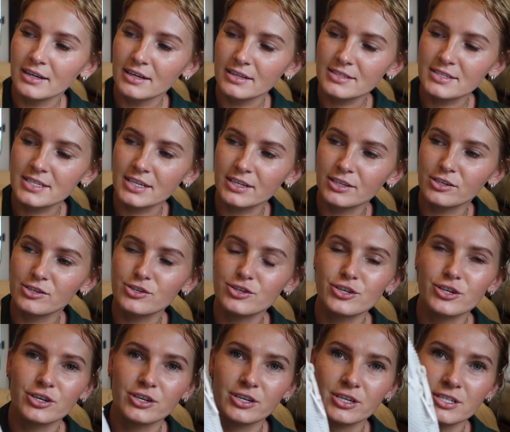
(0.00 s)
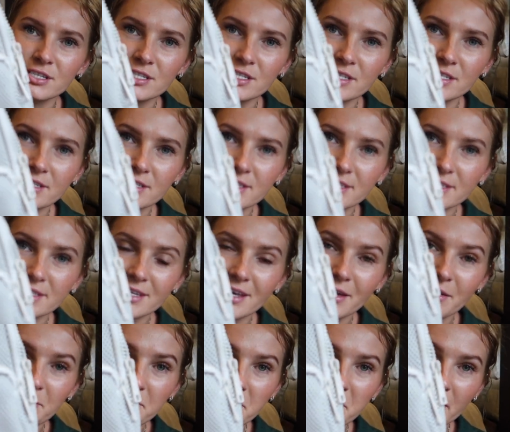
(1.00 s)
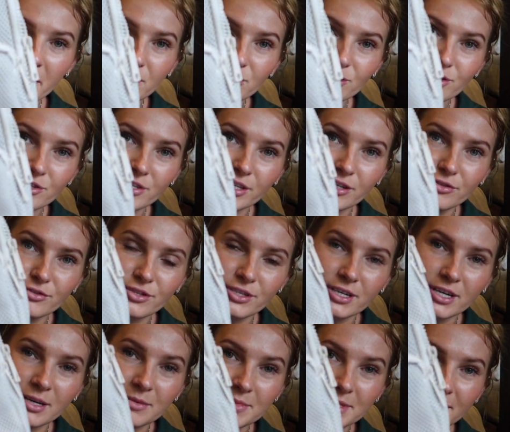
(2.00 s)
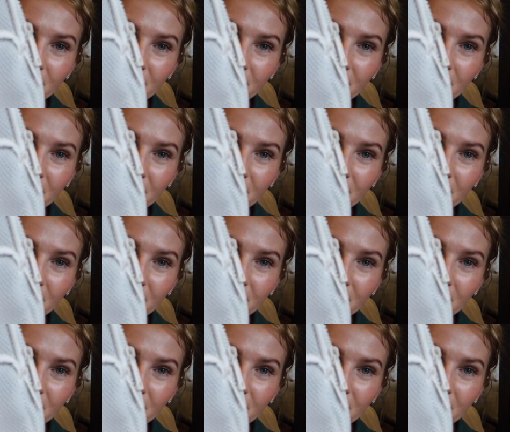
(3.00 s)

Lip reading: signature Adidas mesh that usually comes